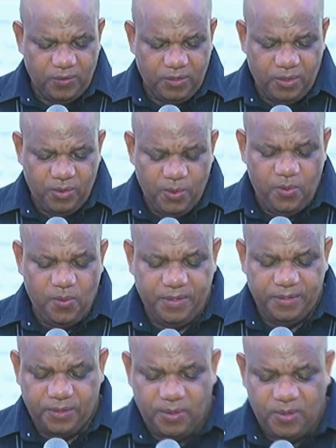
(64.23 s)
who
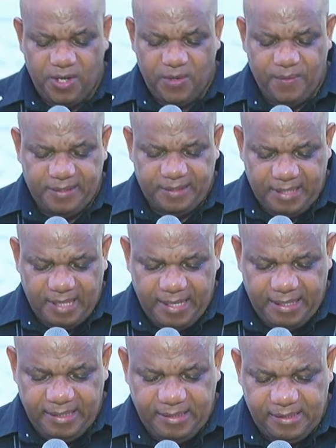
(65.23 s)
was on our
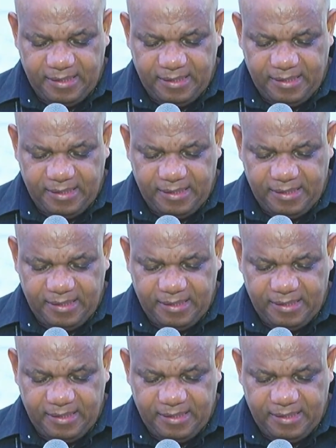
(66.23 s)
side,